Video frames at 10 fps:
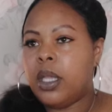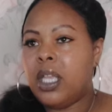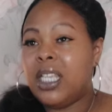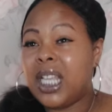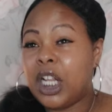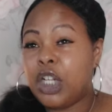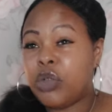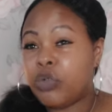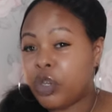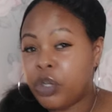Is that
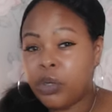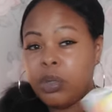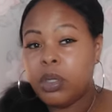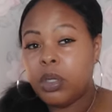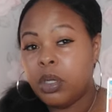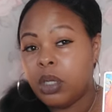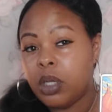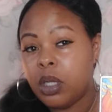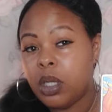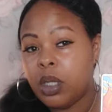true?
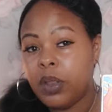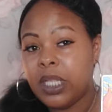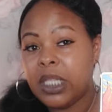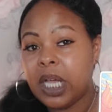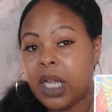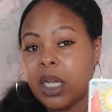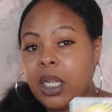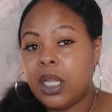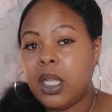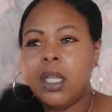The Sun.
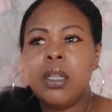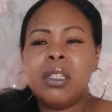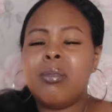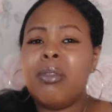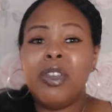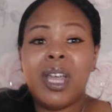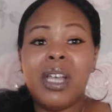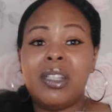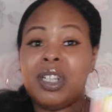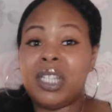Some of you
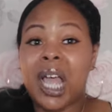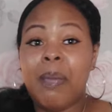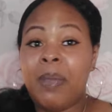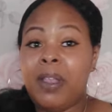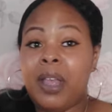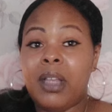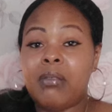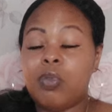guys are just happy that.